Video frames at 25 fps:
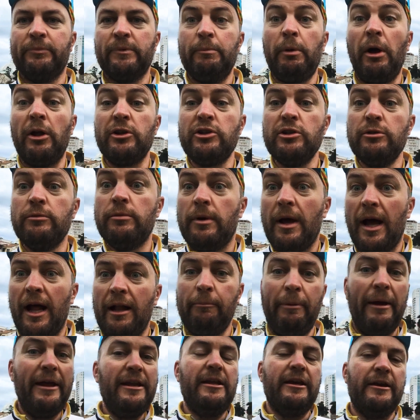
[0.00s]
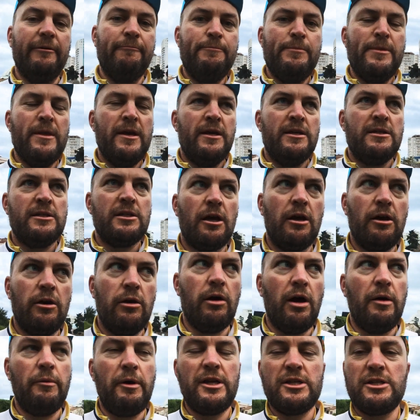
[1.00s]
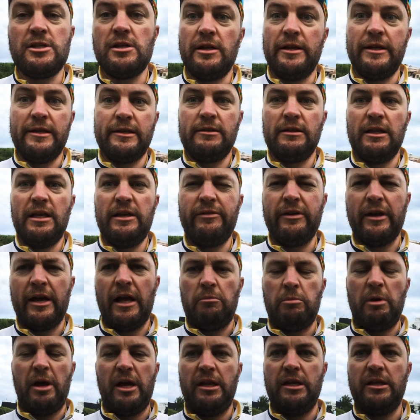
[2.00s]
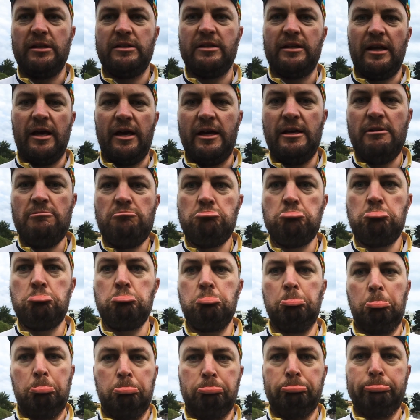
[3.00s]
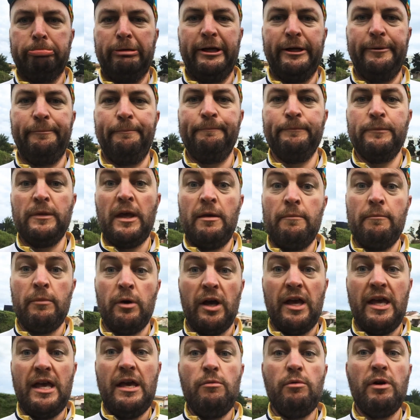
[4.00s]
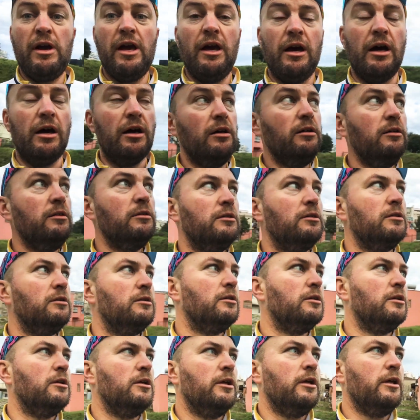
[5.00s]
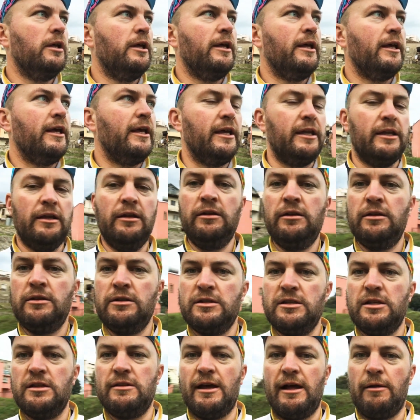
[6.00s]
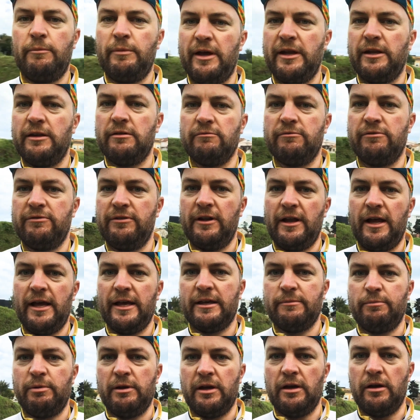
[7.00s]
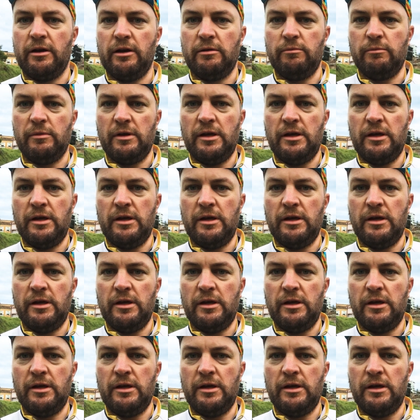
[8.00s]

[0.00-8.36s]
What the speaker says: Part 2, Albania. So I'm actually leaving Albania today, but here we are you see the Albanian flag behind